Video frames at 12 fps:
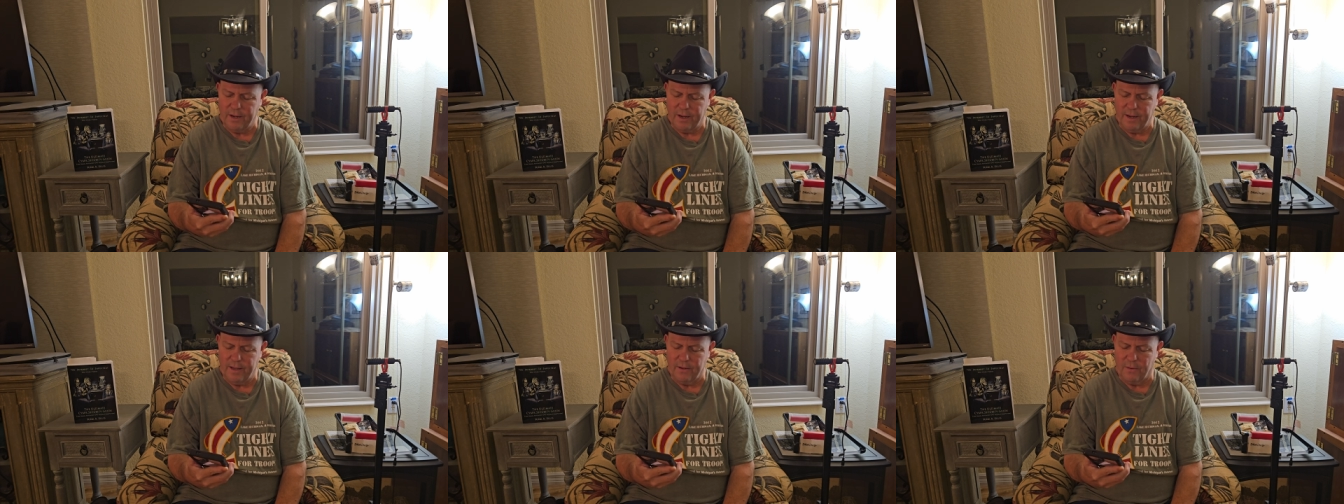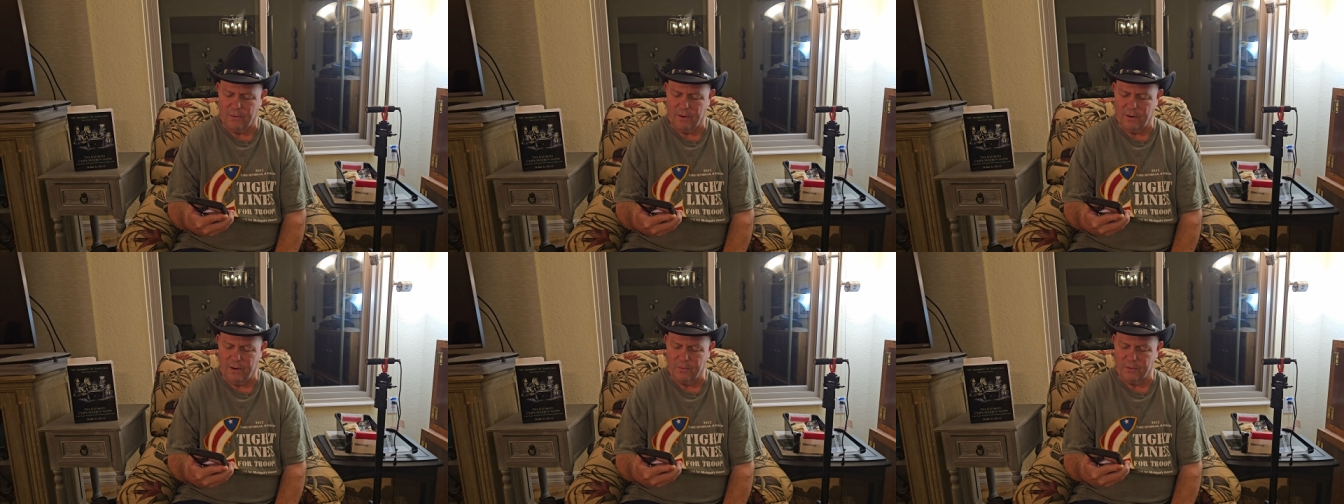end the
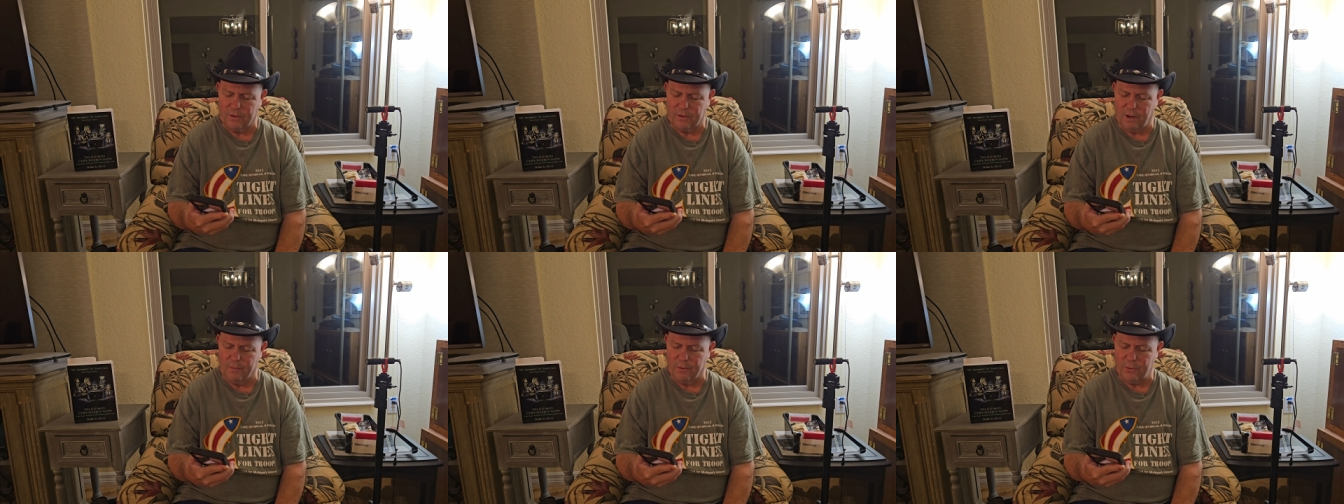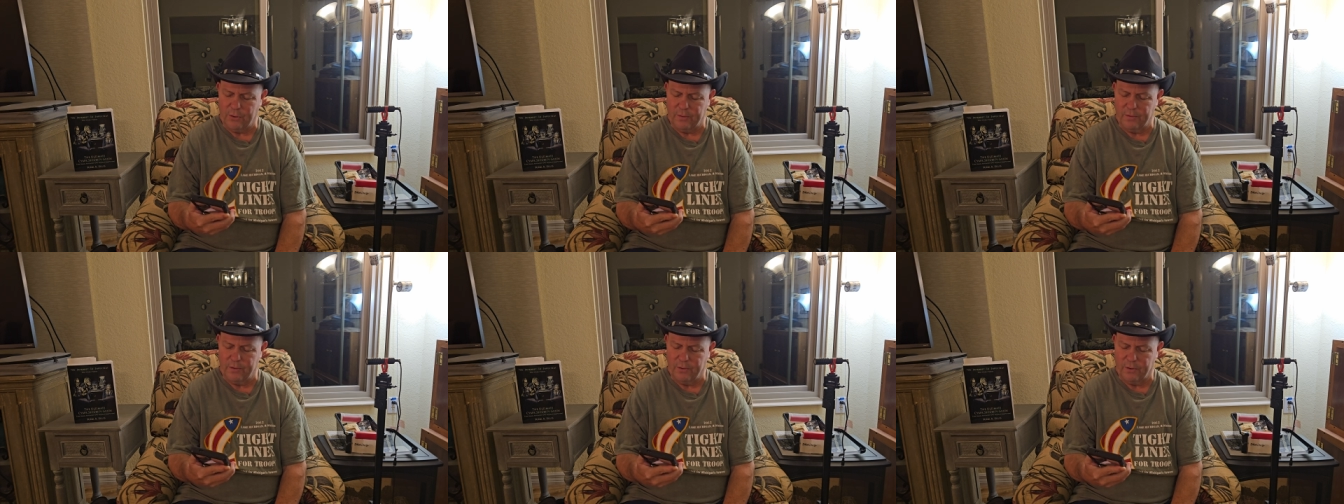world with global
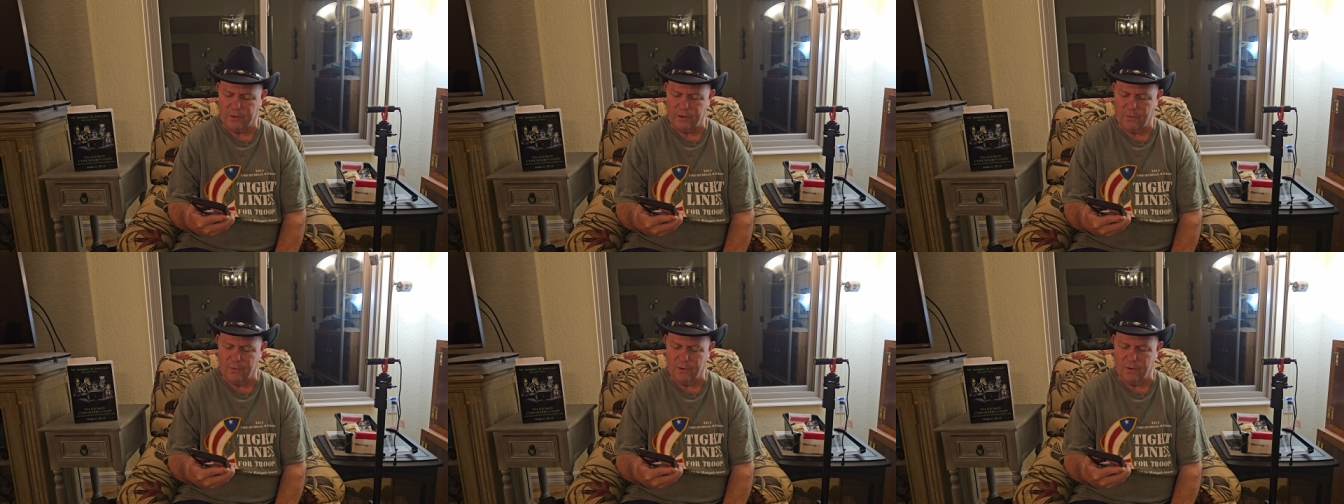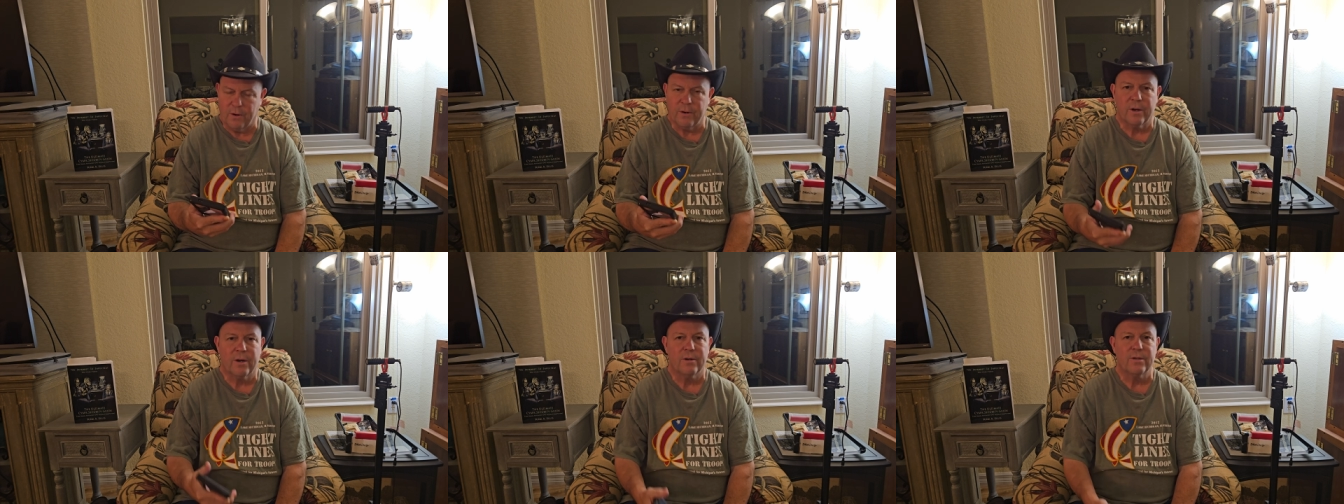thermonuclear war or
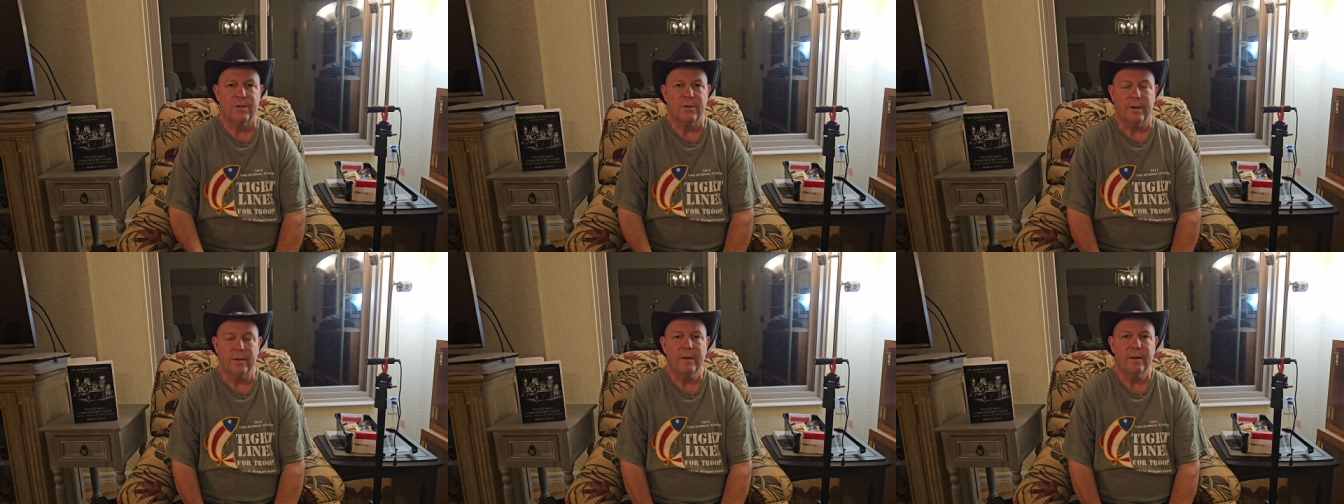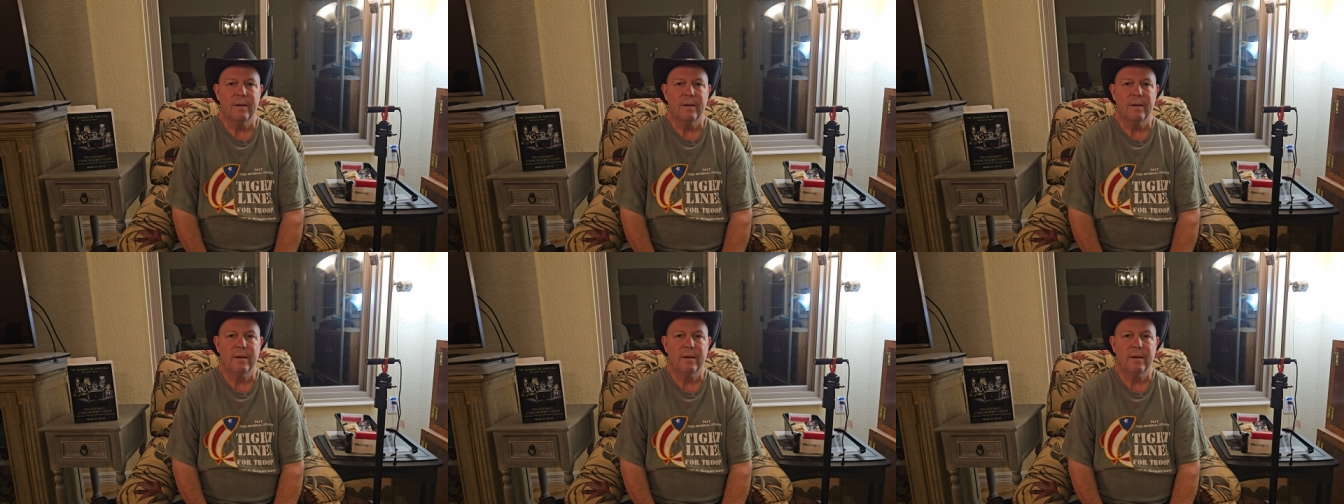negotiate?